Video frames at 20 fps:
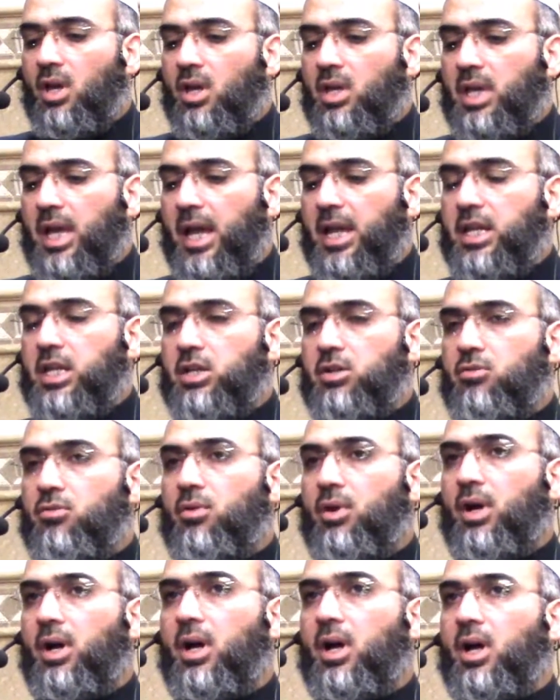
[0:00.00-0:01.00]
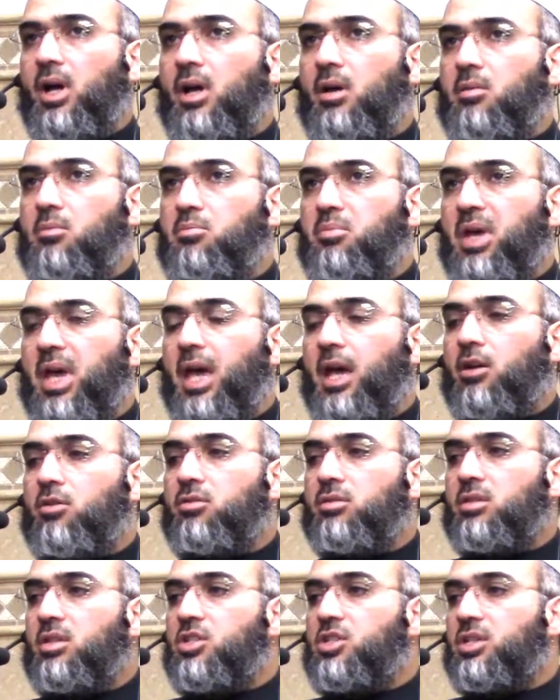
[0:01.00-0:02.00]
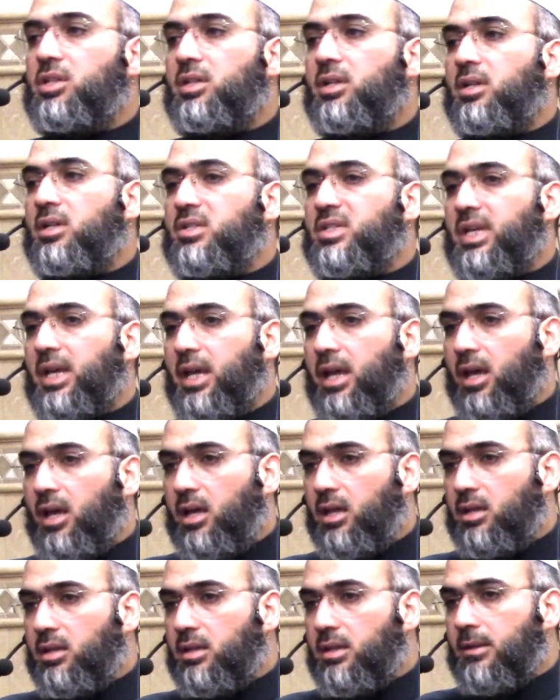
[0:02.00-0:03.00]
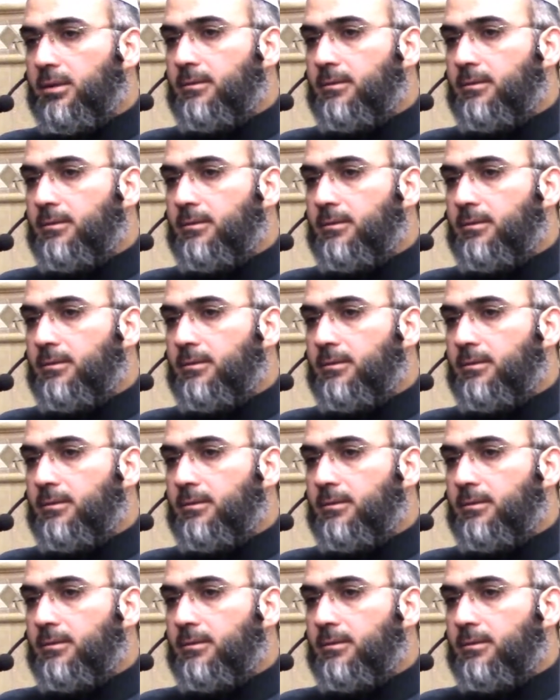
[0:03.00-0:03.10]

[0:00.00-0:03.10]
Can you pay a conditional zakah?